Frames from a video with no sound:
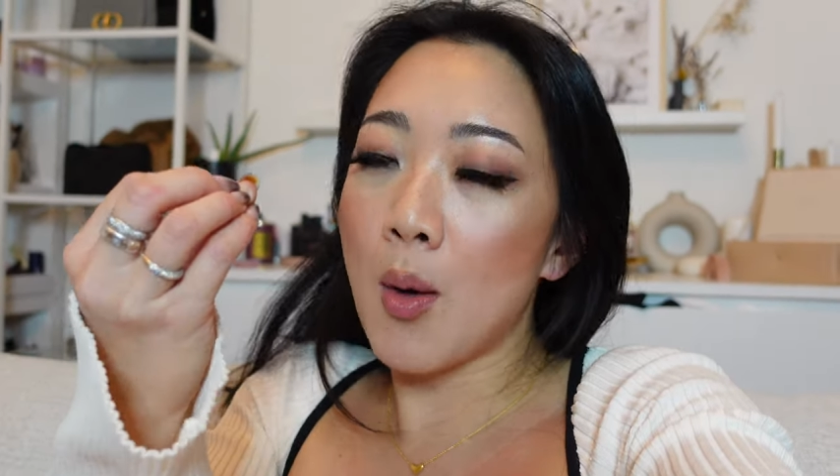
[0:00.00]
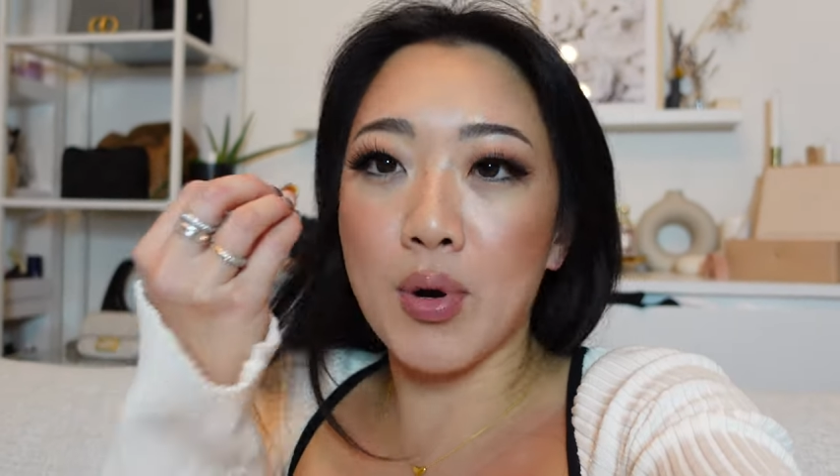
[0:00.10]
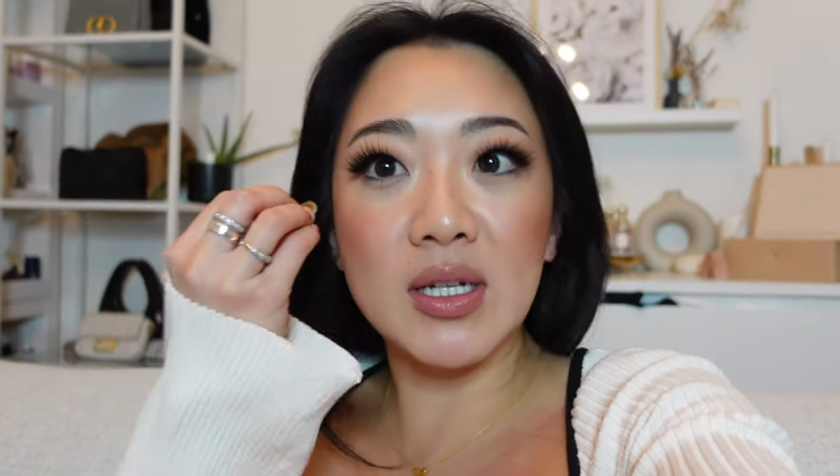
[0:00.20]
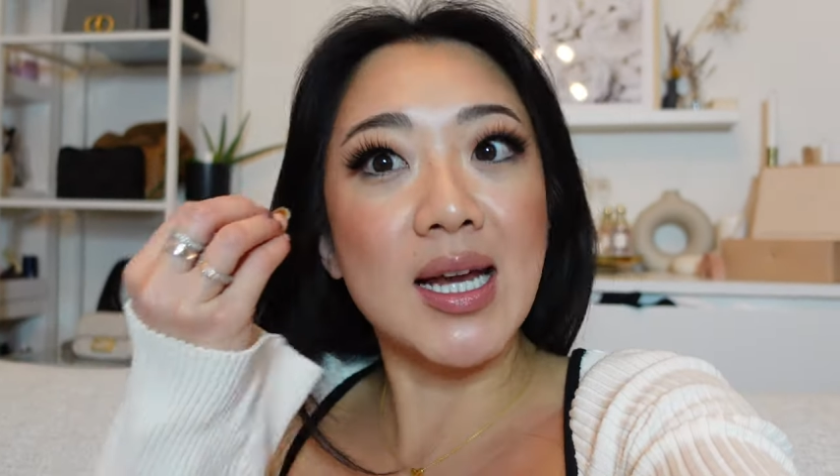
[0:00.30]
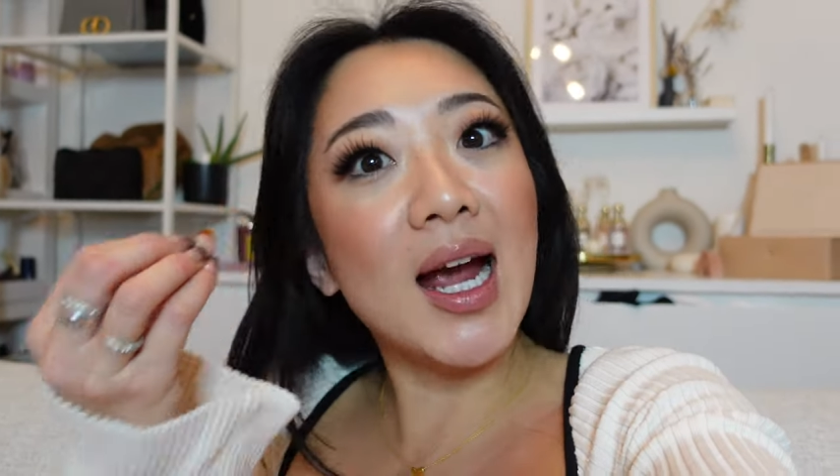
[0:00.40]

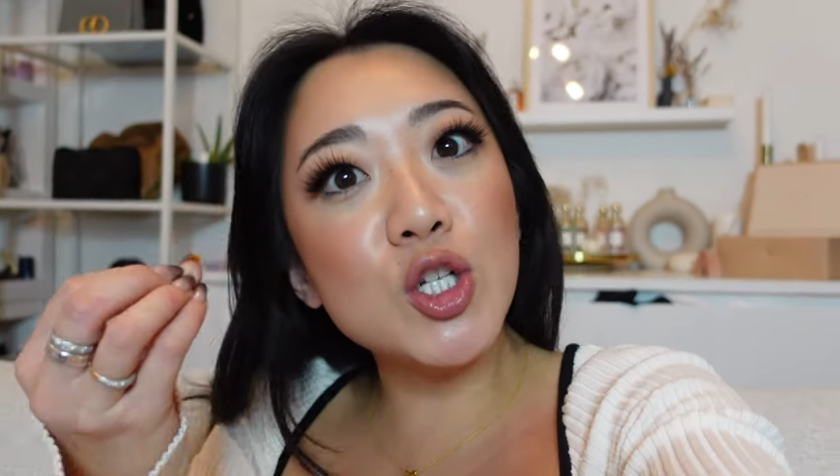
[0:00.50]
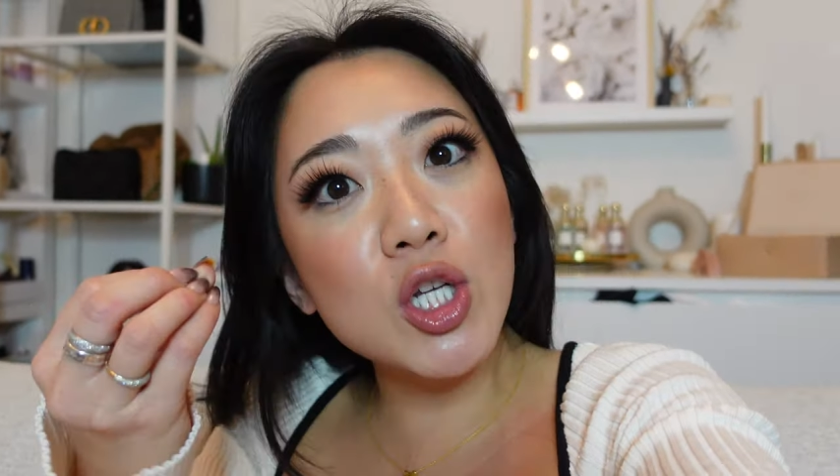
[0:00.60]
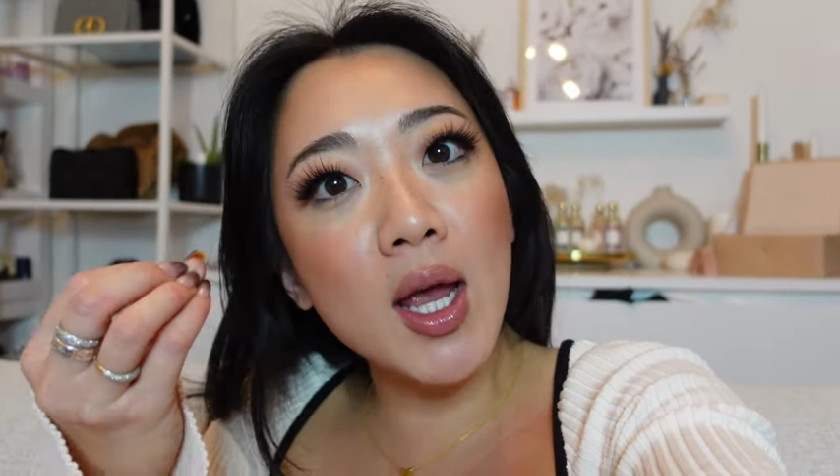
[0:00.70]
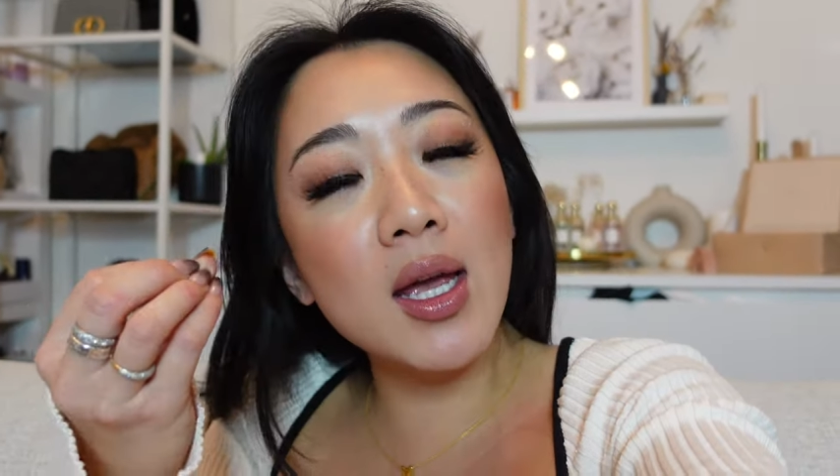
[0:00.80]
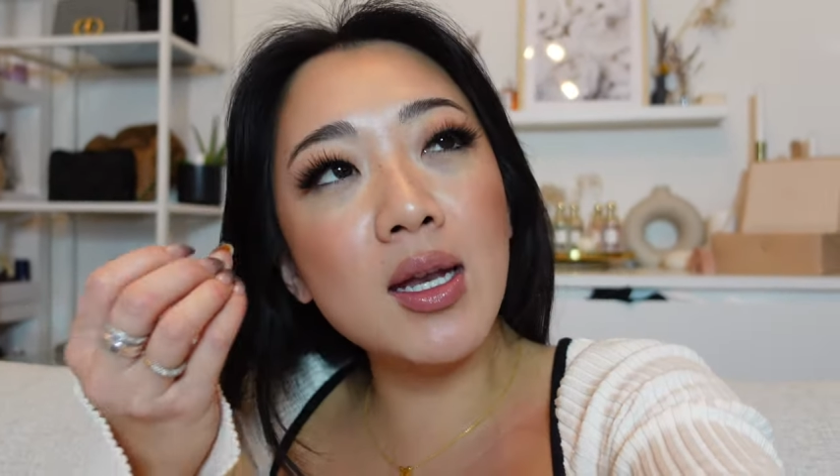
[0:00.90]

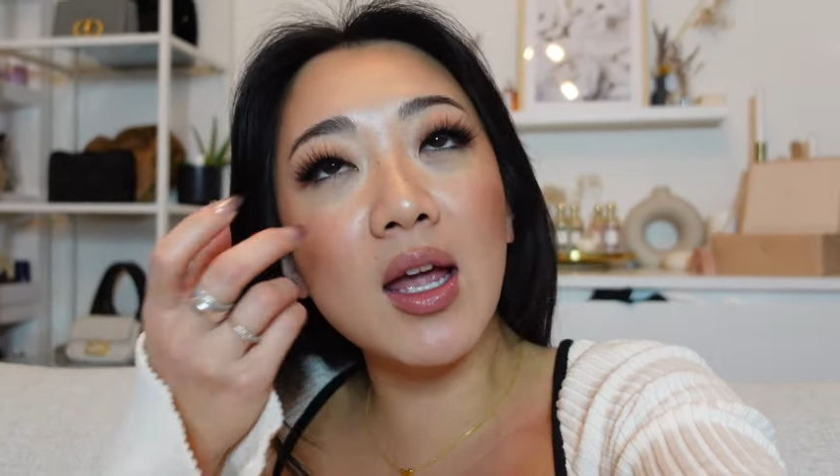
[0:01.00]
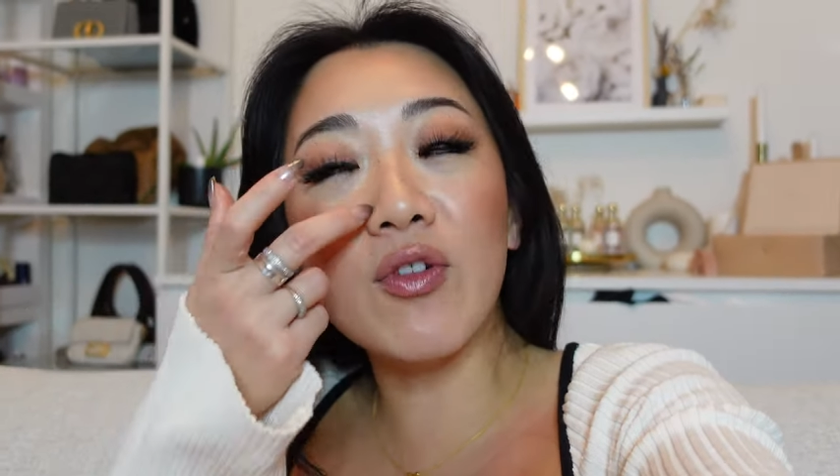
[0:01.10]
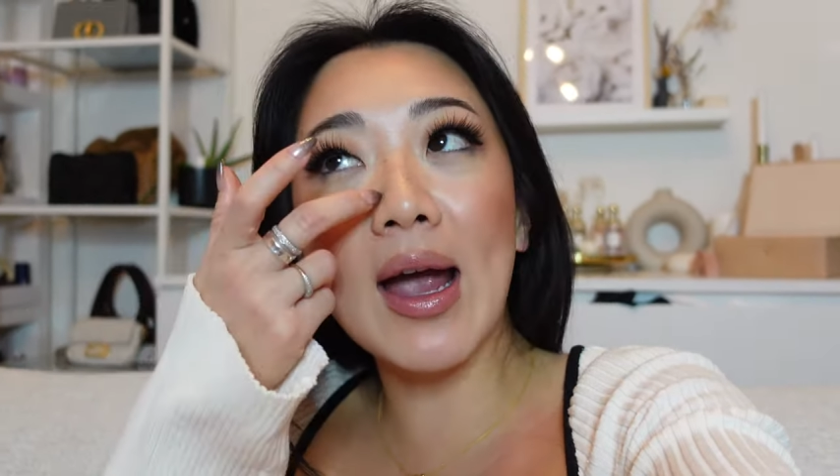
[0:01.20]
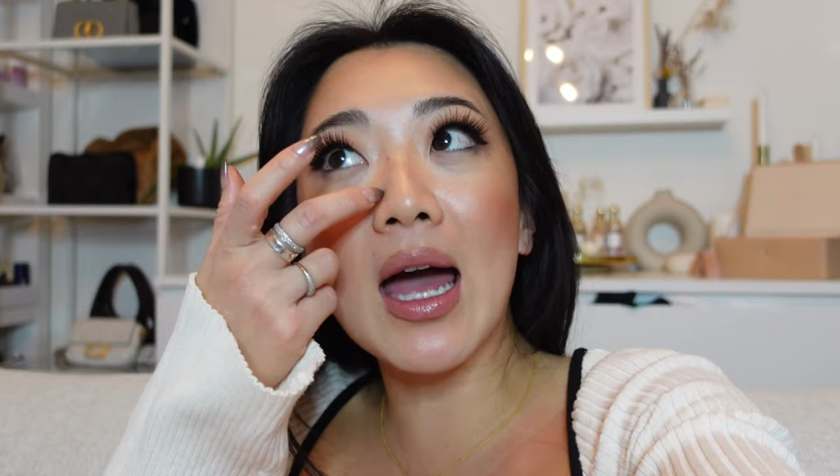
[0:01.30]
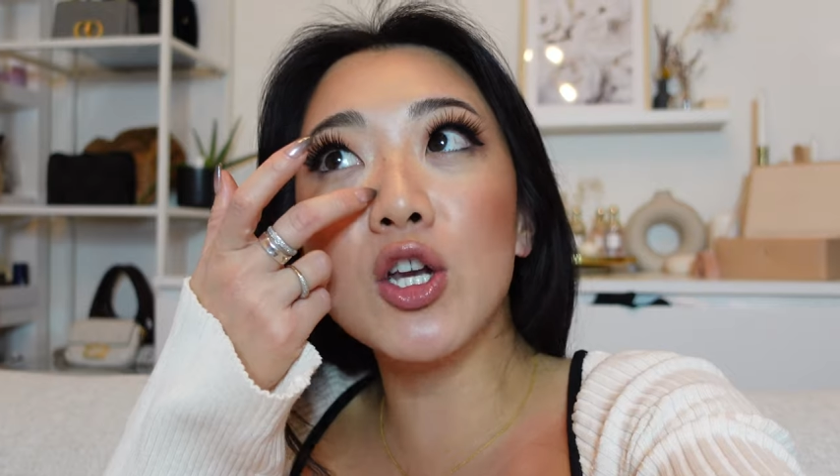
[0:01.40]
protection
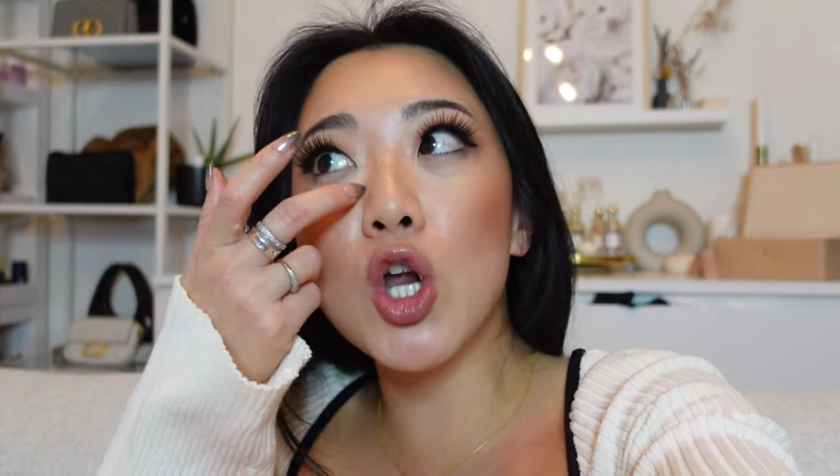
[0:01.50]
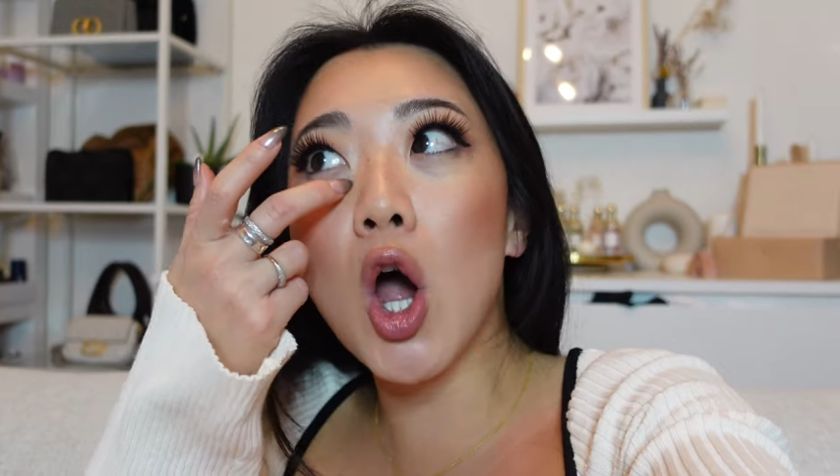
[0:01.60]
if I had